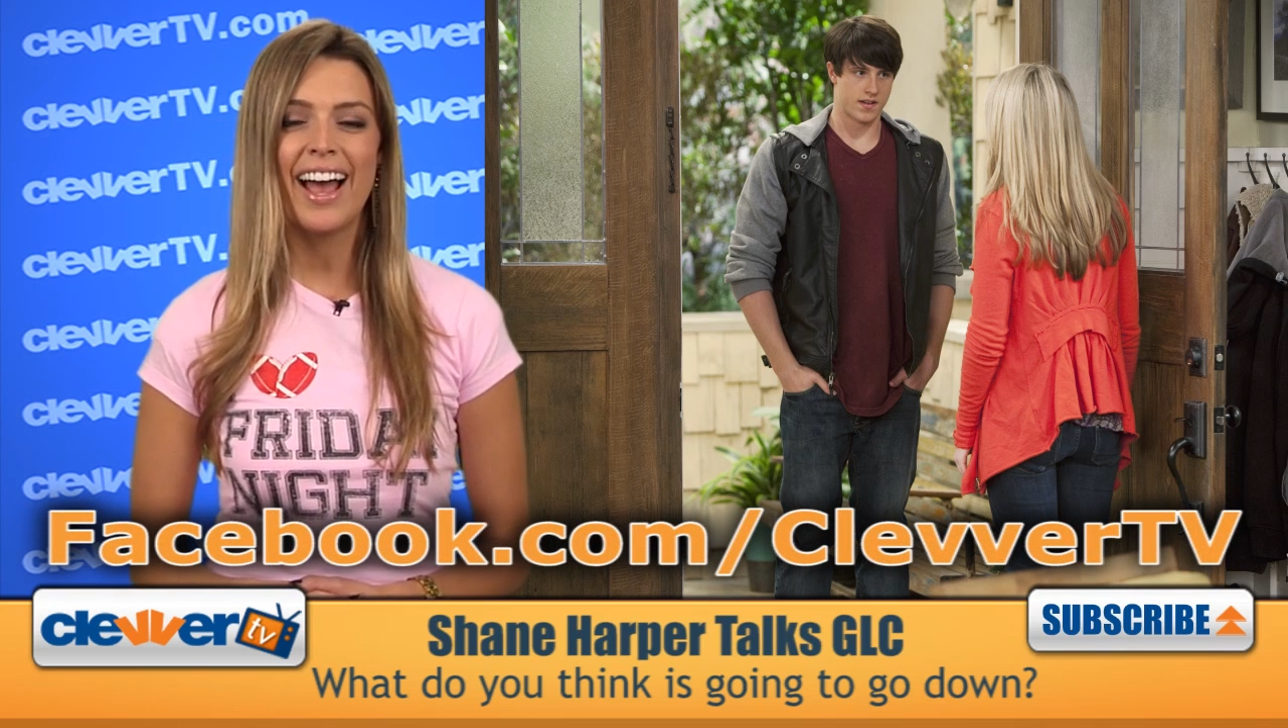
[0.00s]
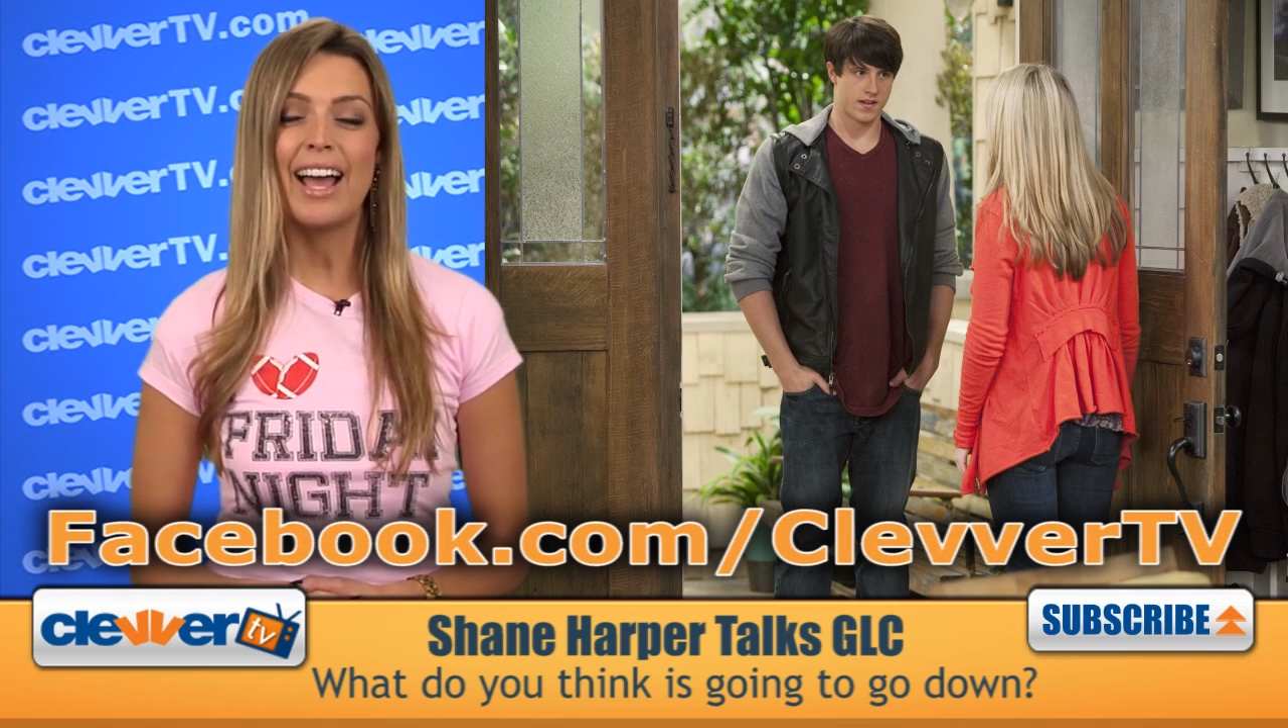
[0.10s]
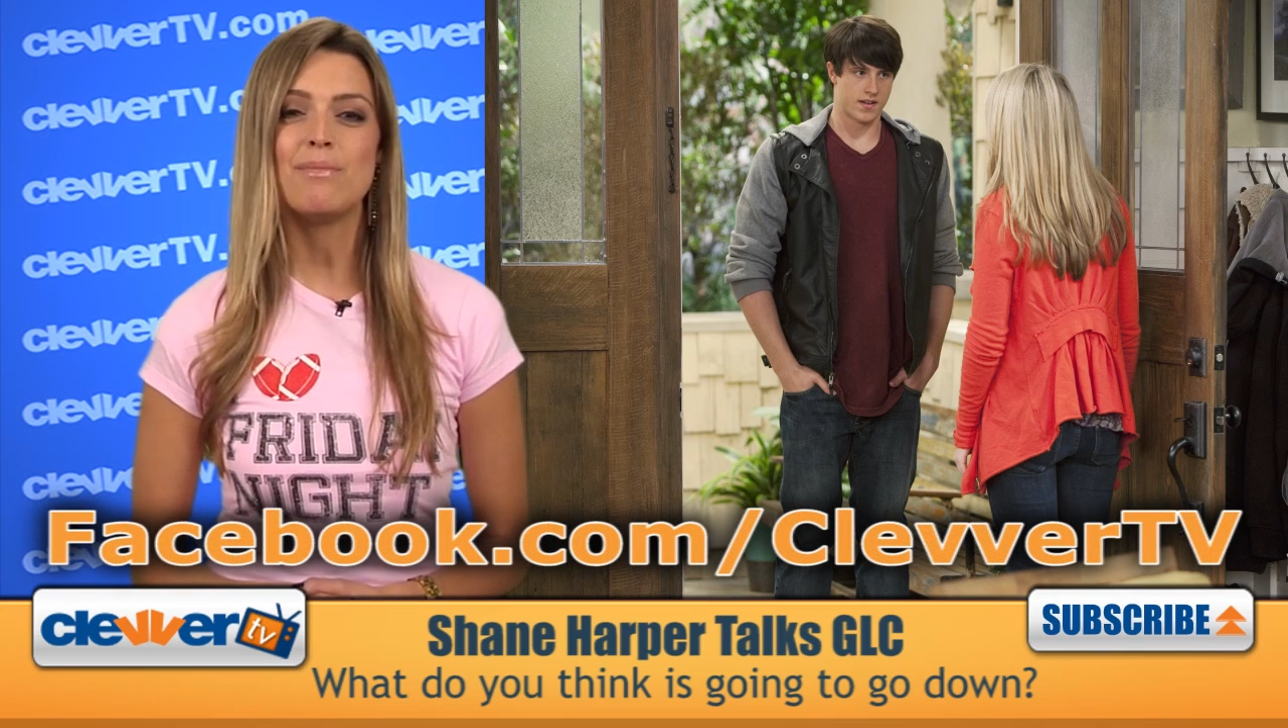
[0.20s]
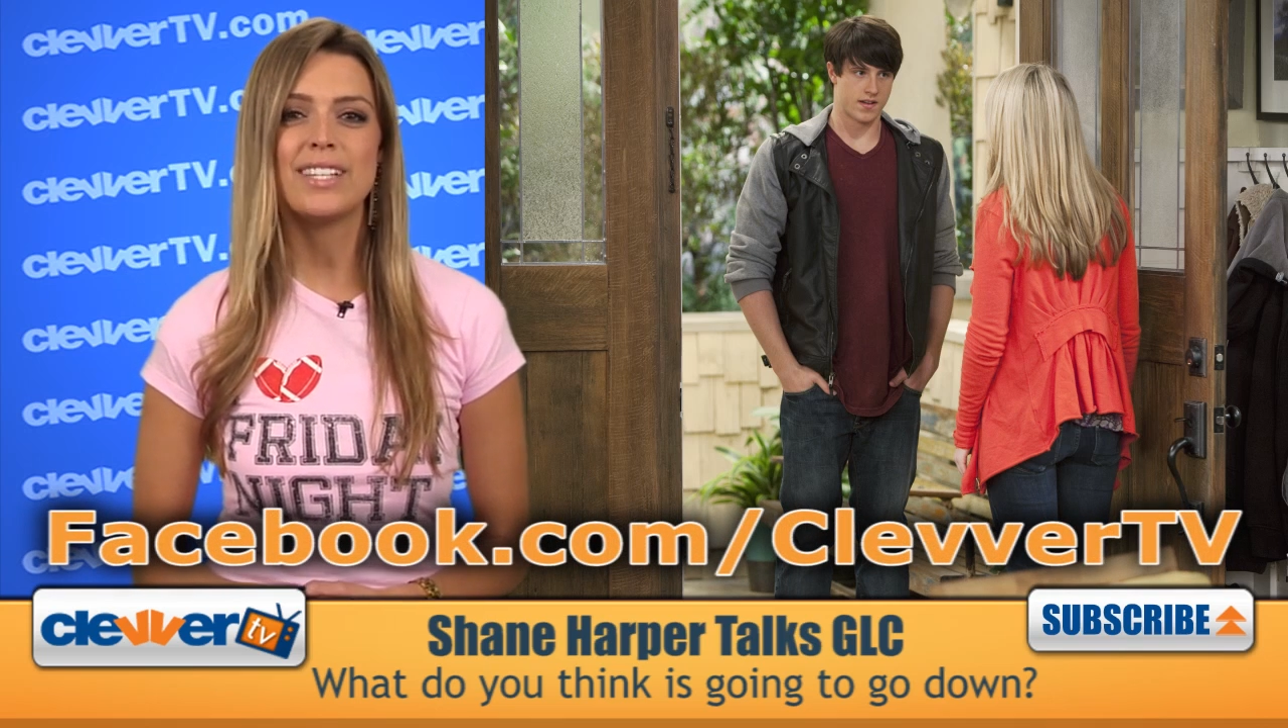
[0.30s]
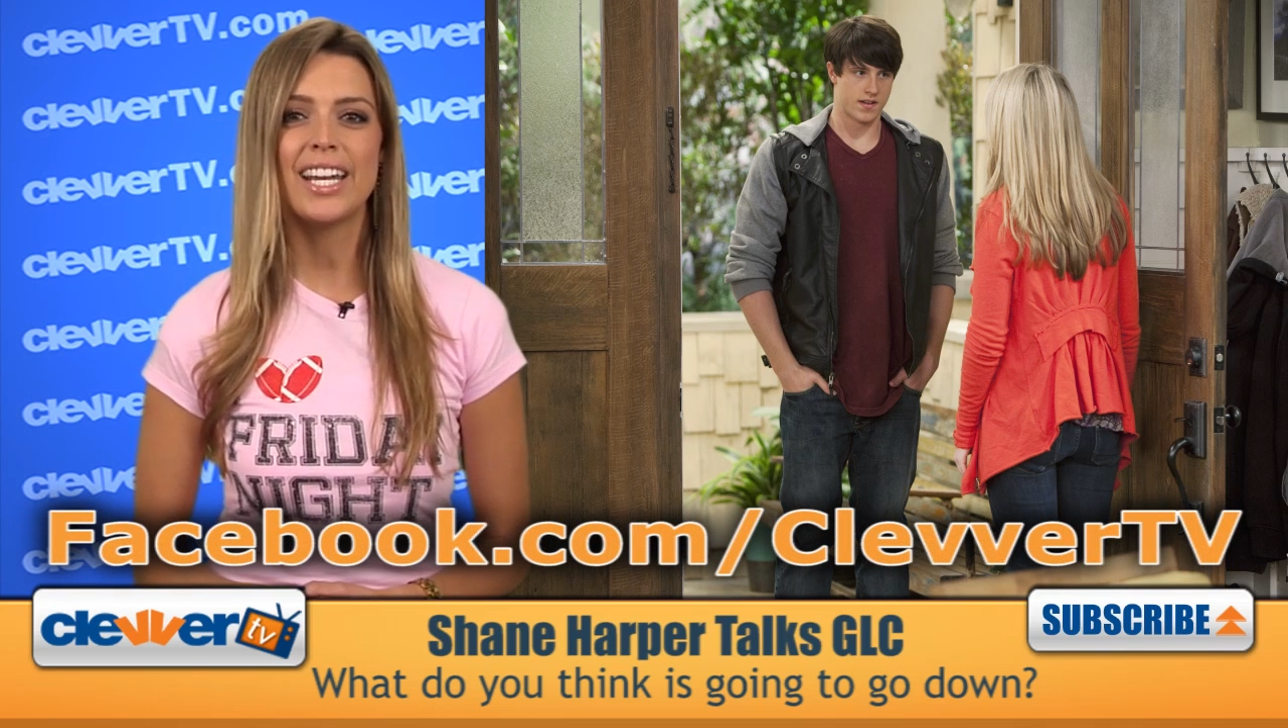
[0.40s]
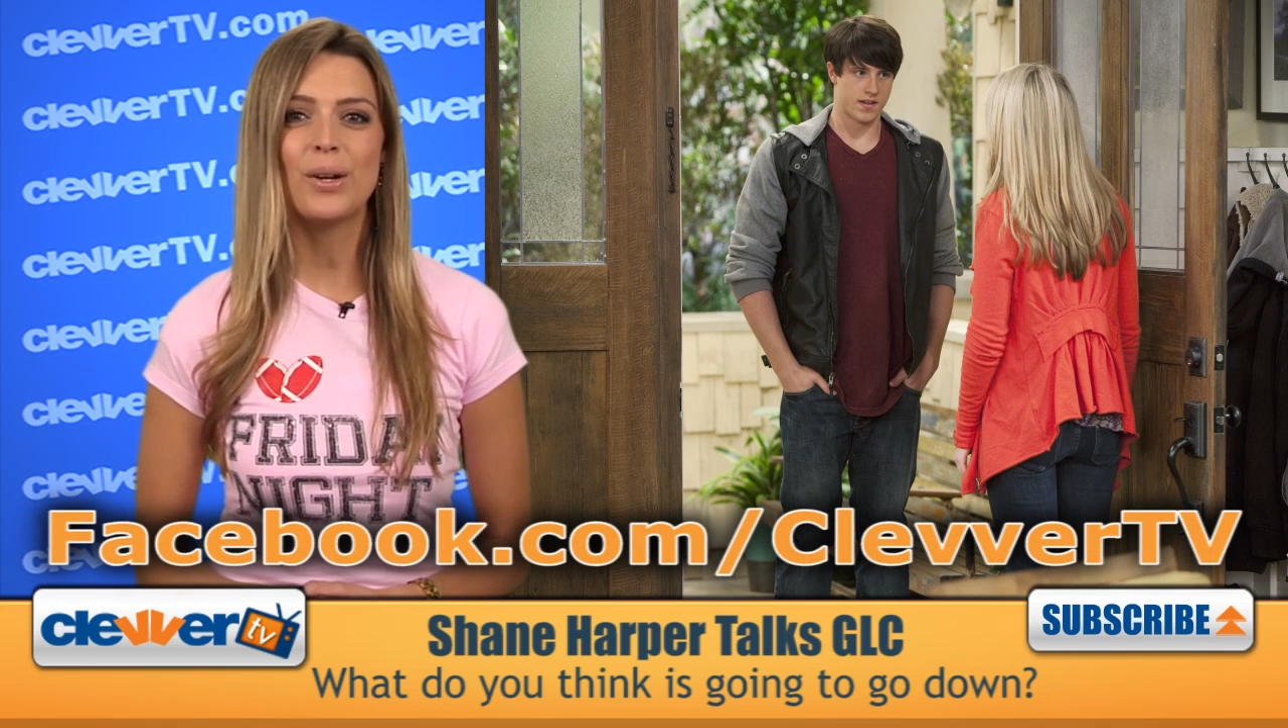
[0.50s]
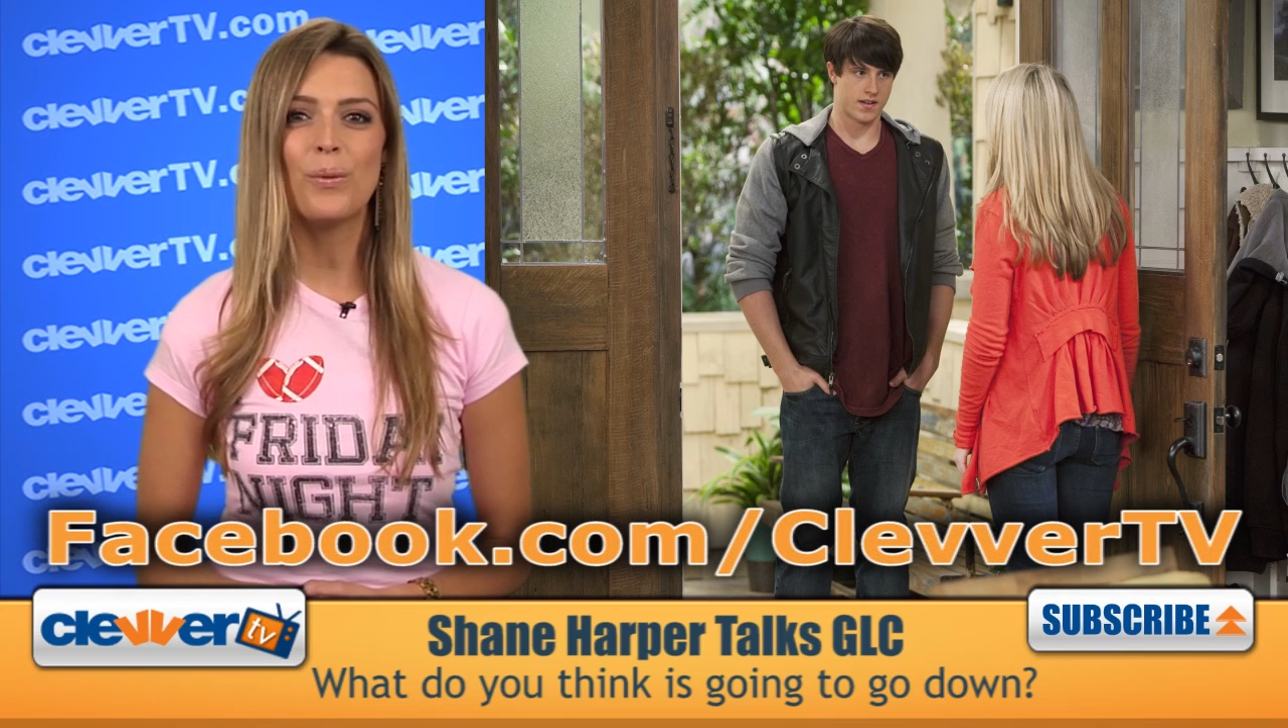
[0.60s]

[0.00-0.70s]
I'm Dana